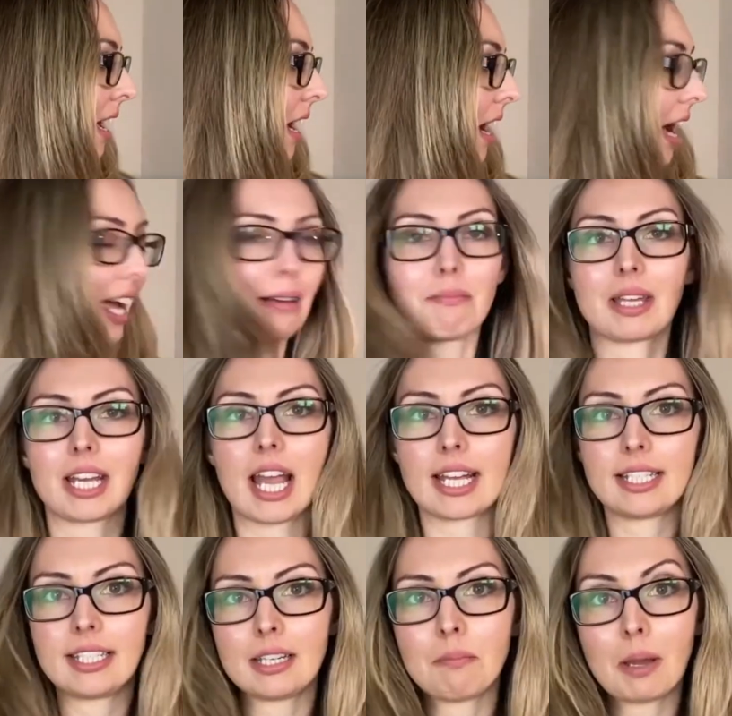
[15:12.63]
I'm like, I
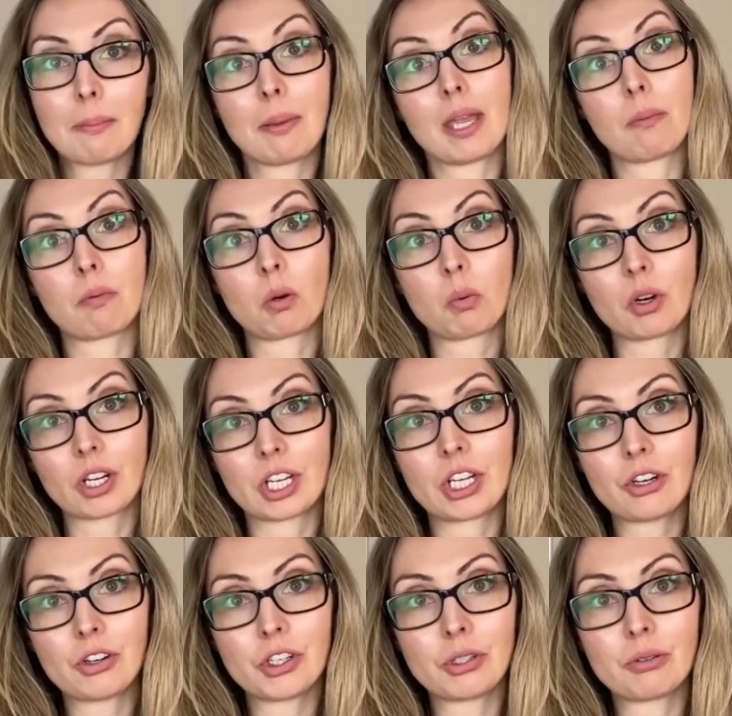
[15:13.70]
did my paperwork. Here
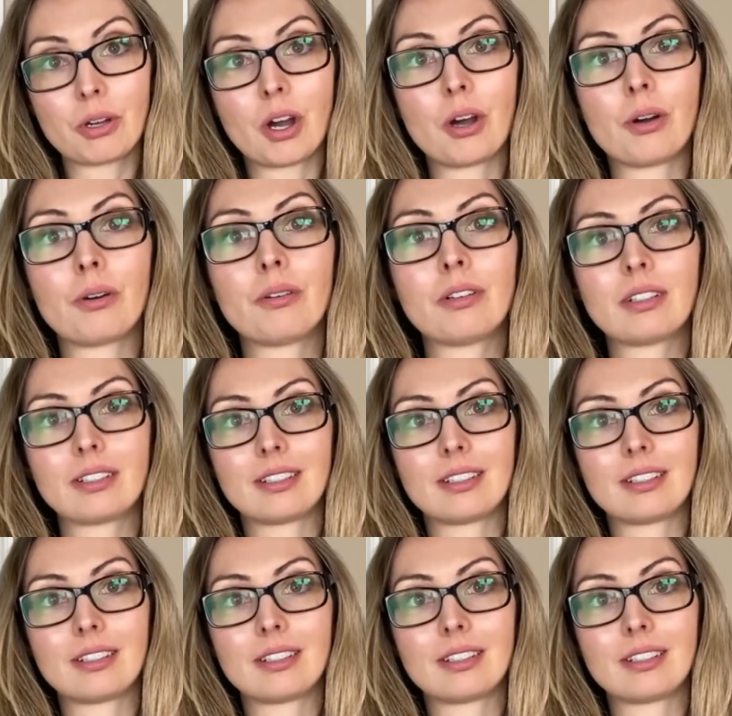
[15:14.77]
you go.